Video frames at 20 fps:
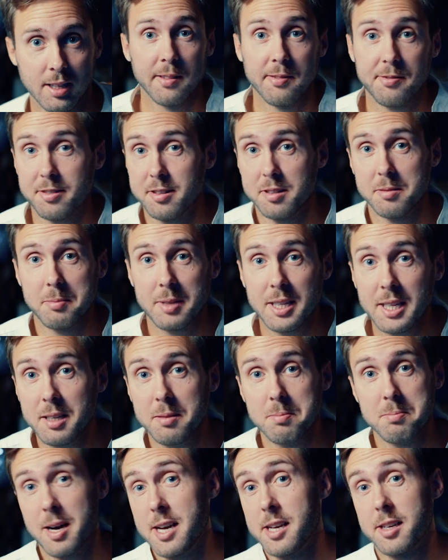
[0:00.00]
For me,
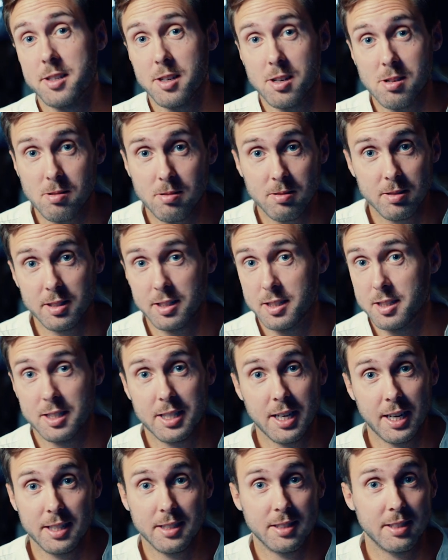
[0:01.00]
my goal
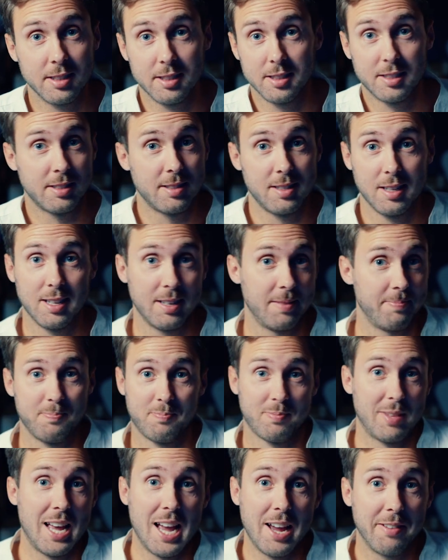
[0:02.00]
changes
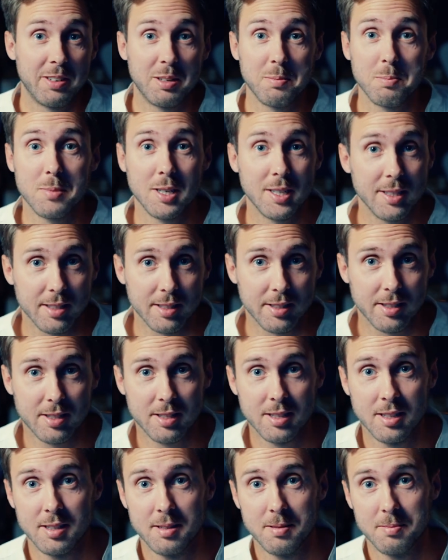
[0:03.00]
every month,
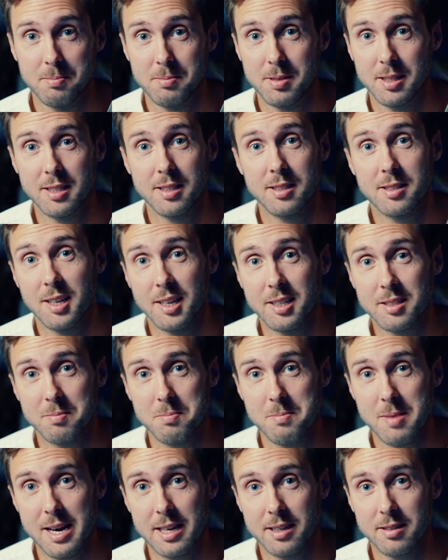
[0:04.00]
but it doesn't
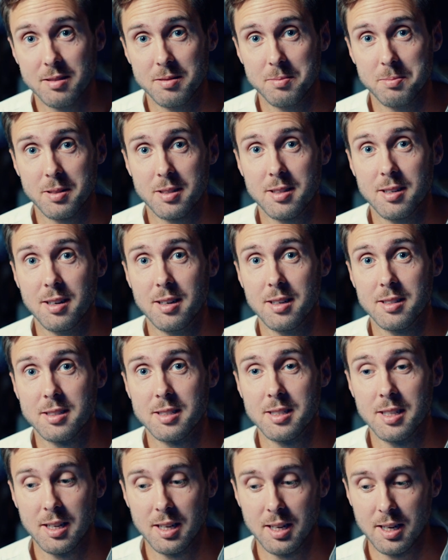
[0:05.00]
matter
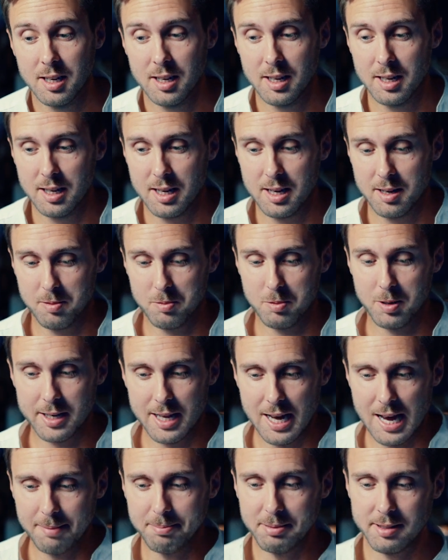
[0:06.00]
because what
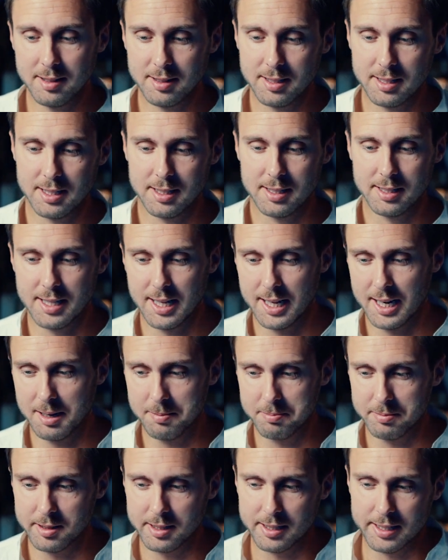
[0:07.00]
happens is that
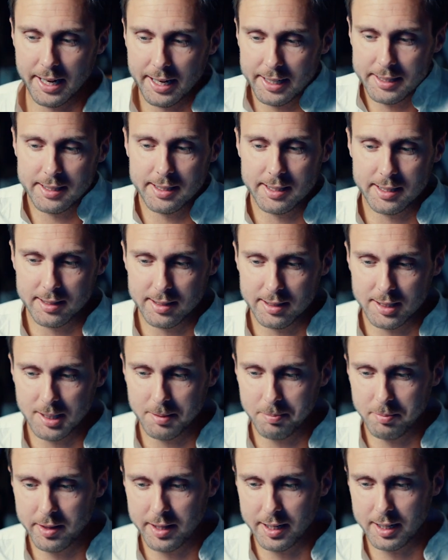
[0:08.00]
I'm chasing
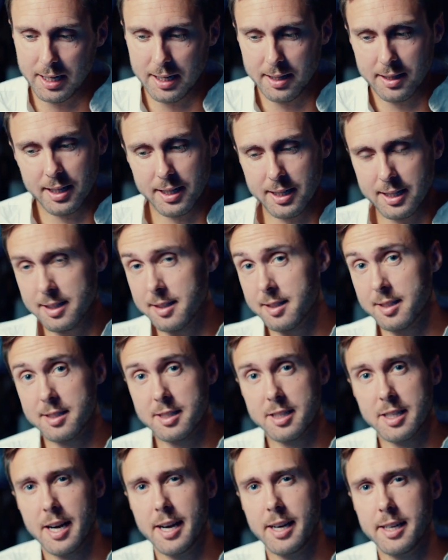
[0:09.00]
something and then in the
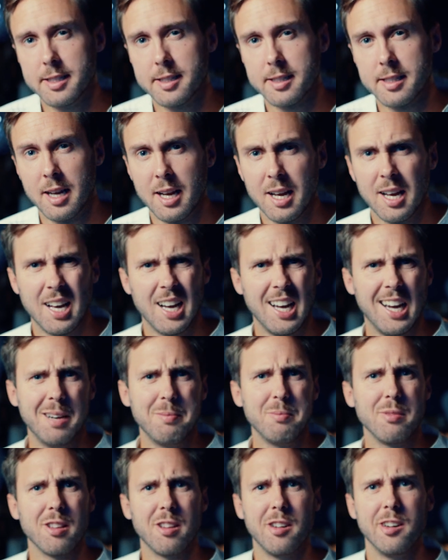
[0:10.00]
chase
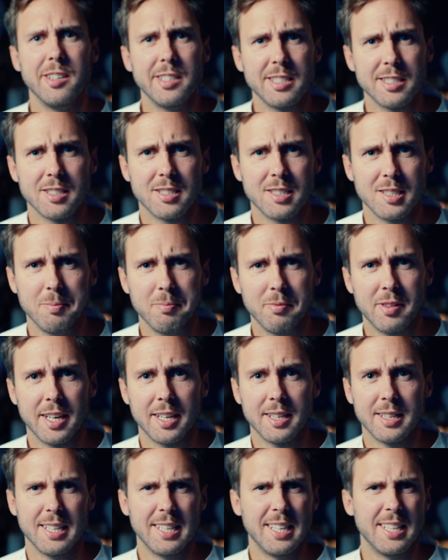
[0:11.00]
I'm learning
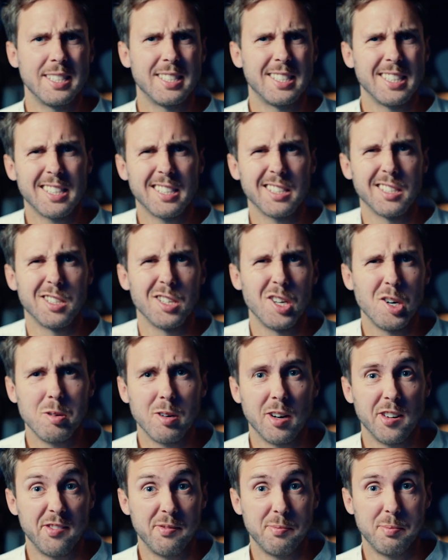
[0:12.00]
something that I didn't know
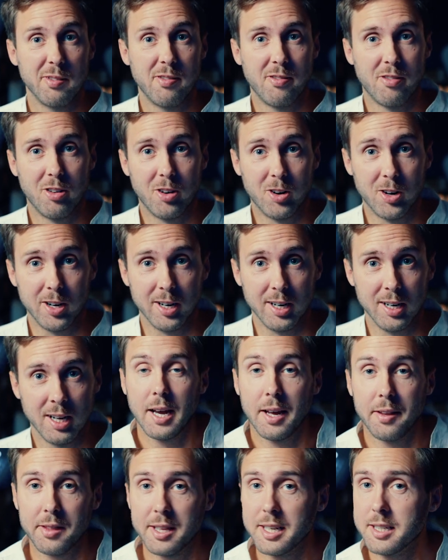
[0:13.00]
of before.
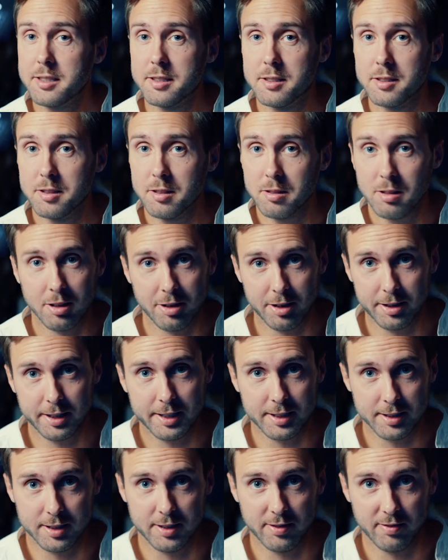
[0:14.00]
And this new
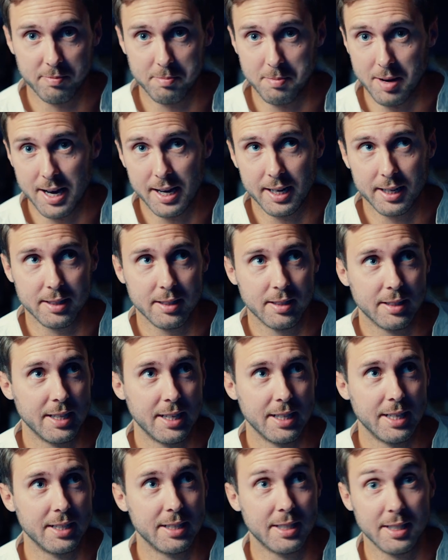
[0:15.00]
learnings of mine
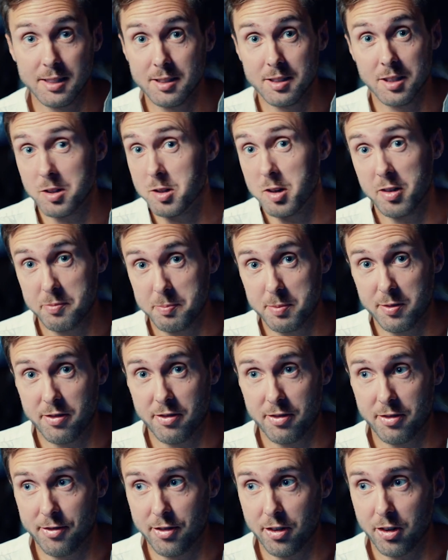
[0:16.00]
that I didn't know of
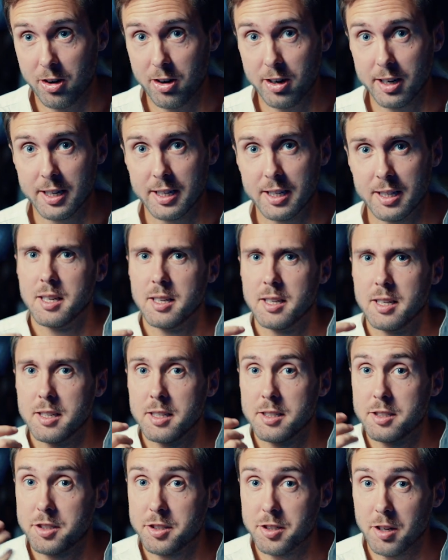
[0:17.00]
before
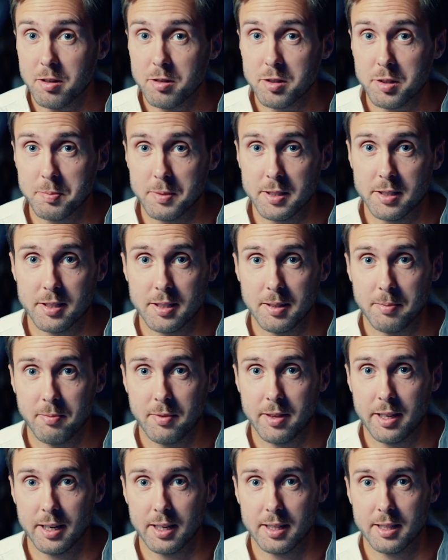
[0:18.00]
shows me
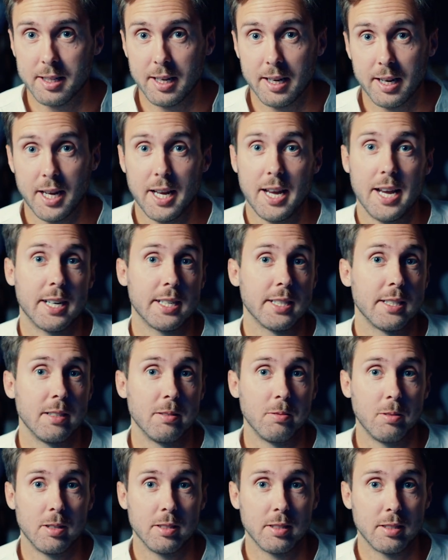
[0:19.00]
something that I actually
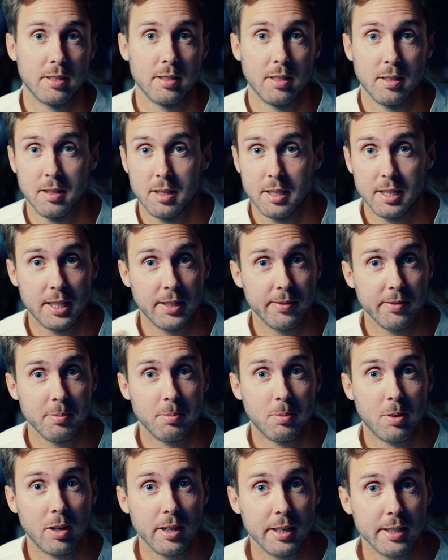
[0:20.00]
want even
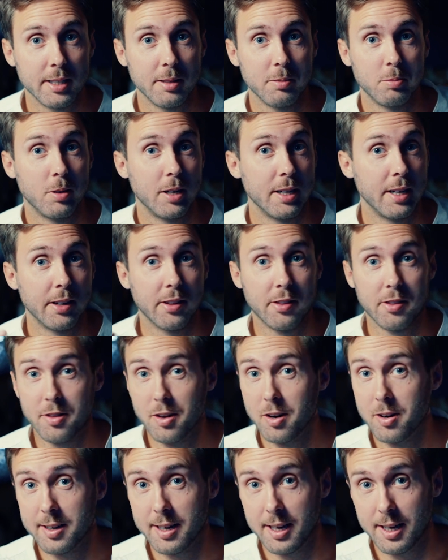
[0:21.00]
more than what I
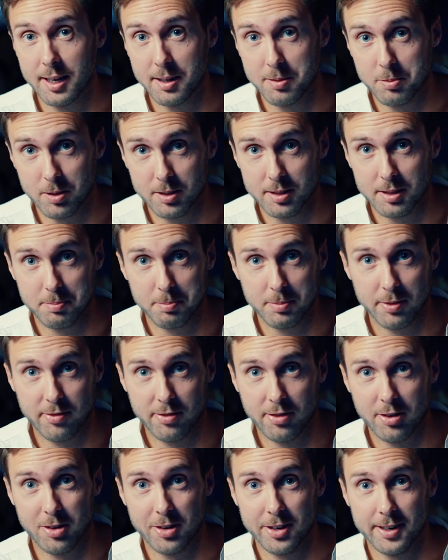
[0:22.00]
thought I wanted
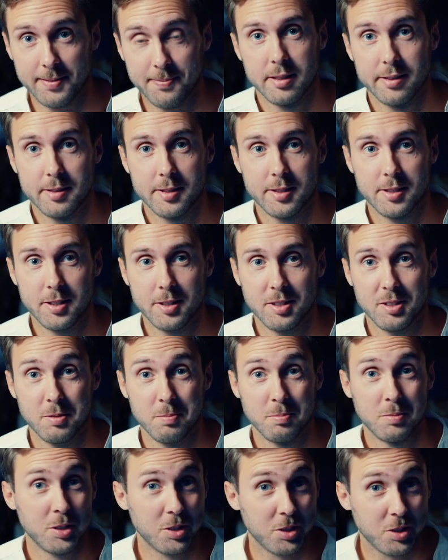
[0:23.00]
before. So
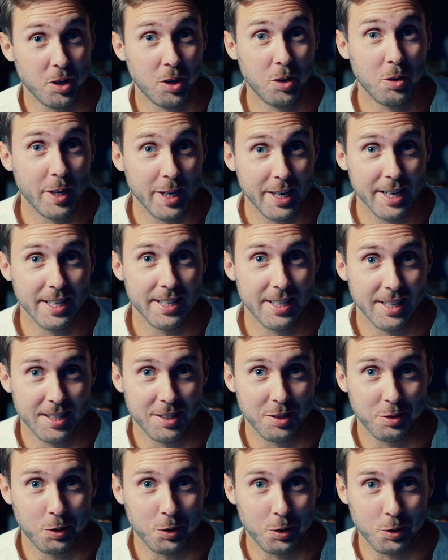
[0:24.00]
go ahead
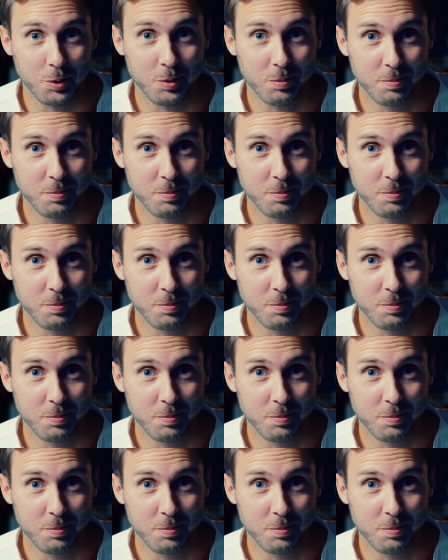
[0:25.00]
and do.